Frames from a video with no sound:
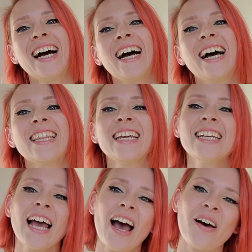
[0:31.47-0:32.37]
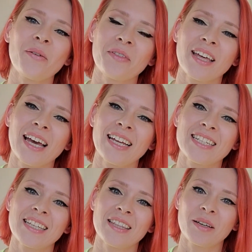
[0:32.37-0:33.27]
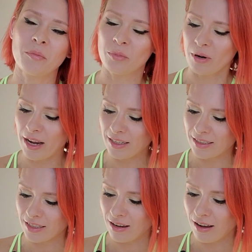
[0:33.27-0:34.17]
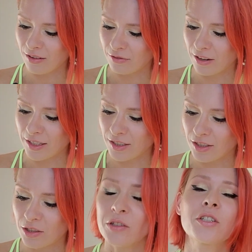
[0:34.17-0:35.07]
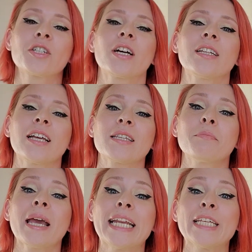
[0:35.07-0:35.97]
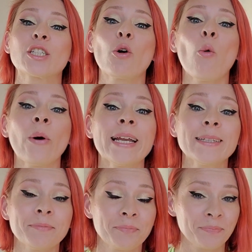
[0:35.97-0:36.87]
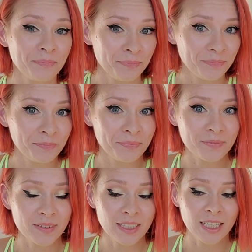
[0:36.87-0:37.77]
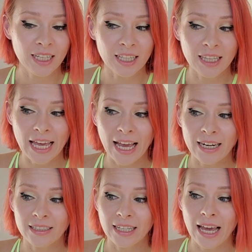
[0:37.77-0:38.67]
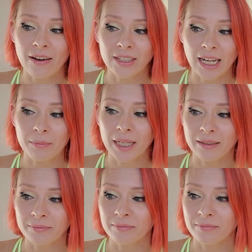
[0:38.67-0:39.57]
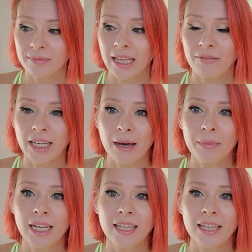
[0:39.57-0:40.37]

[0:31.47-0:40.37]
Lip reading: I think now that the brand of Francis Kurkdjian has made his coin, they have it coming. They have it coming.